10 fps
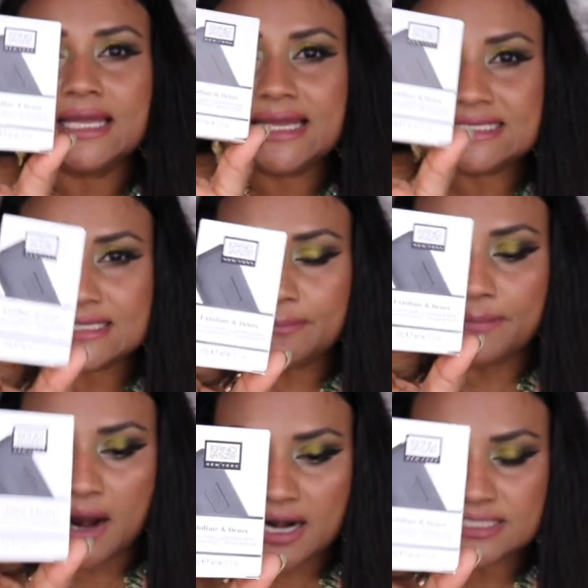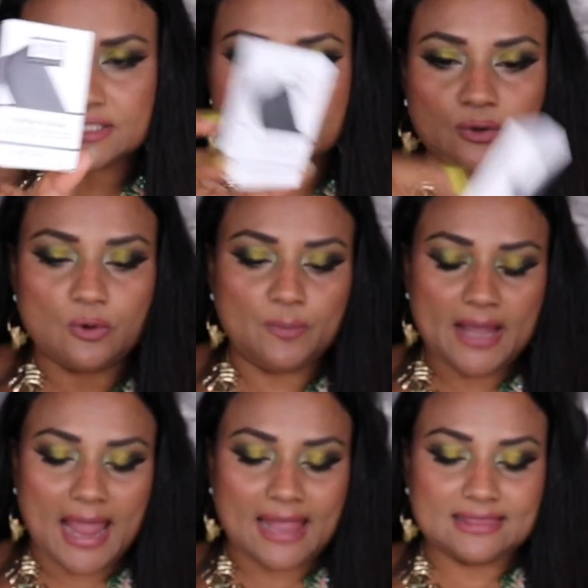It's a bar soap
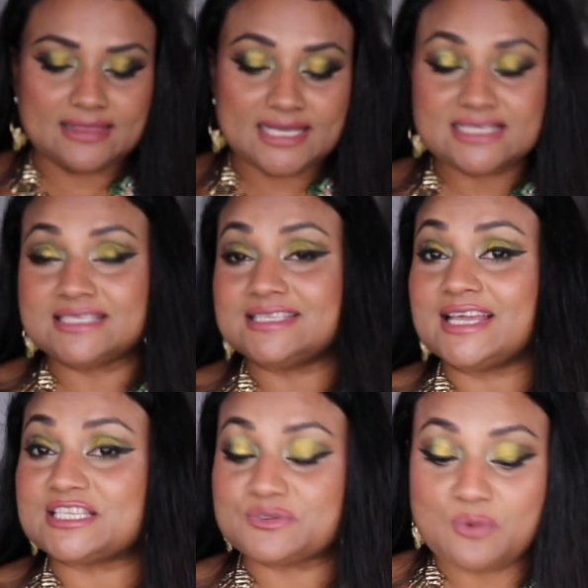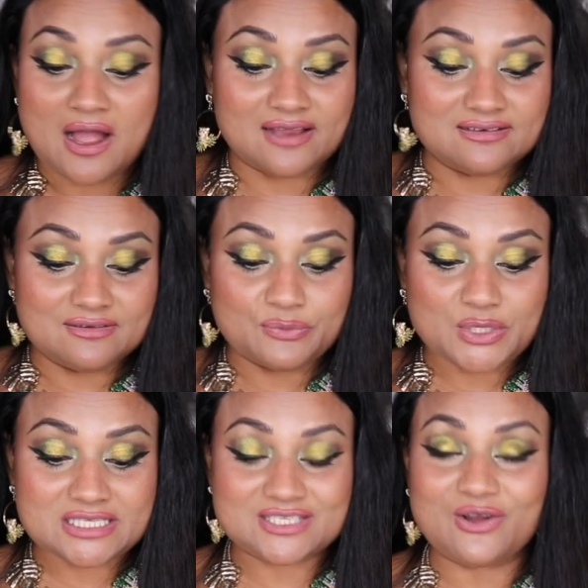and this, guess what,
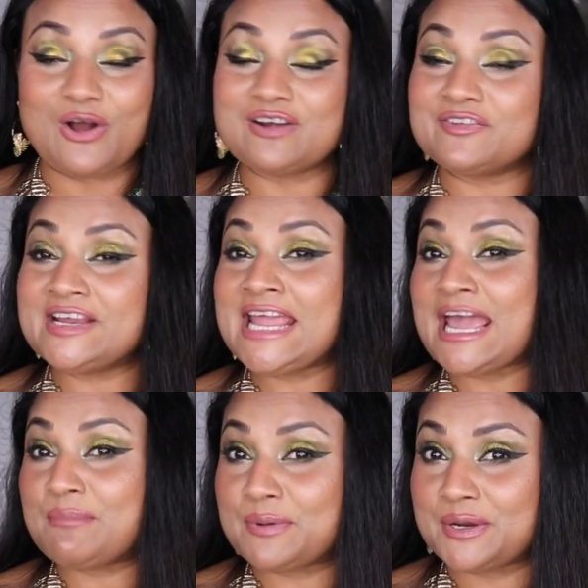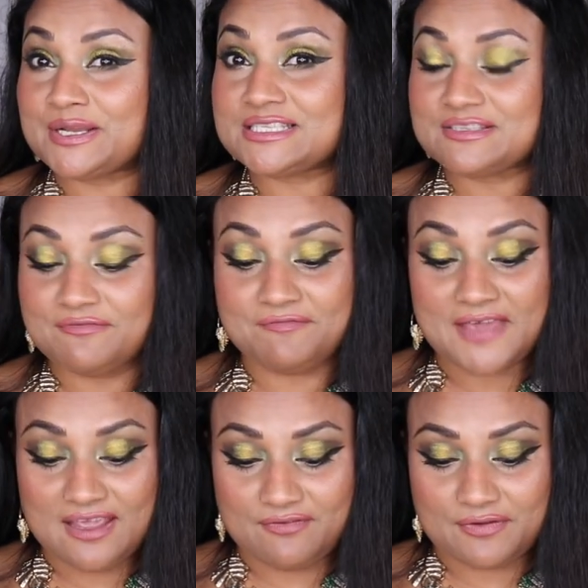was Audrey Hepburn's
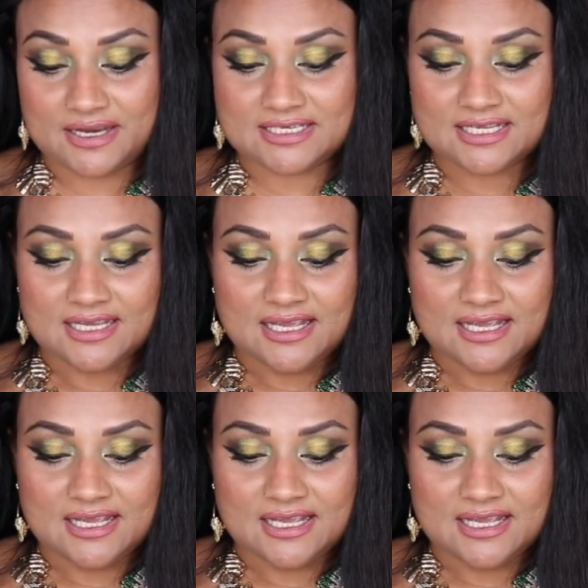favorite.